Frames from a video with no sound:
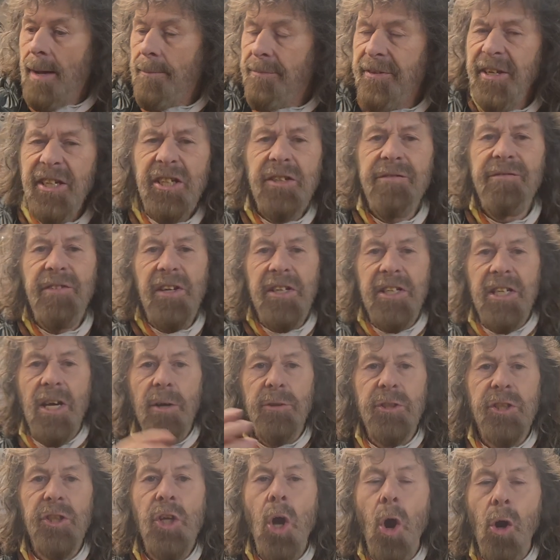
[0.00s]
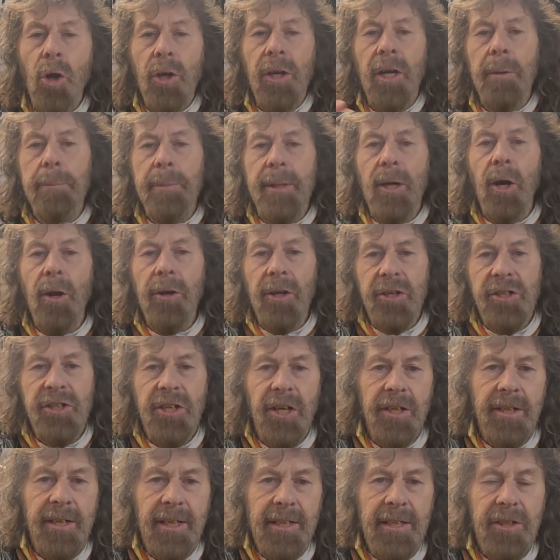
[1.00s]
This video is not going to be on a
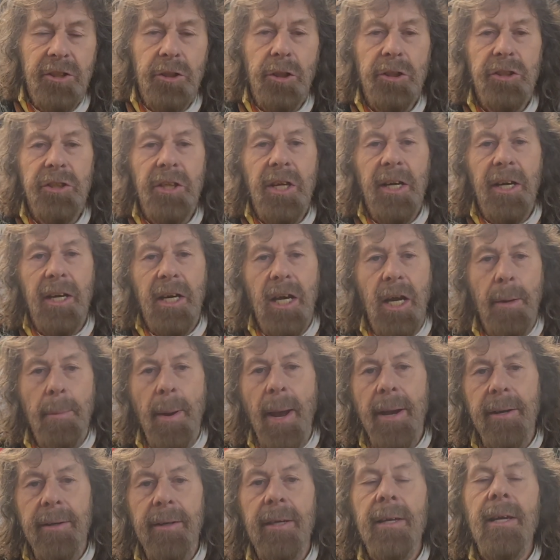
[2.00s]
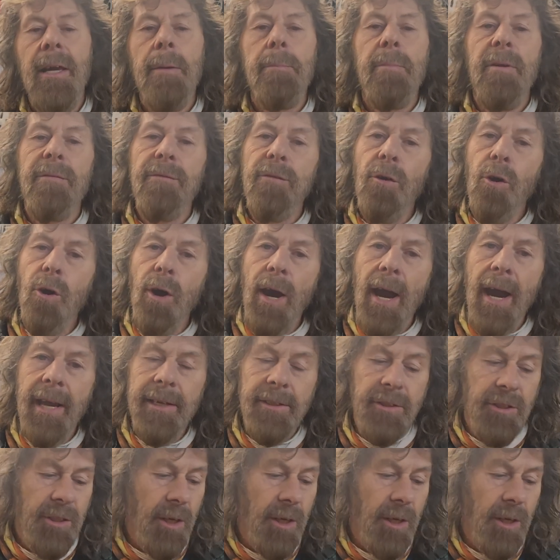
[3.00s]
Sunday. This is going to come out beforehand.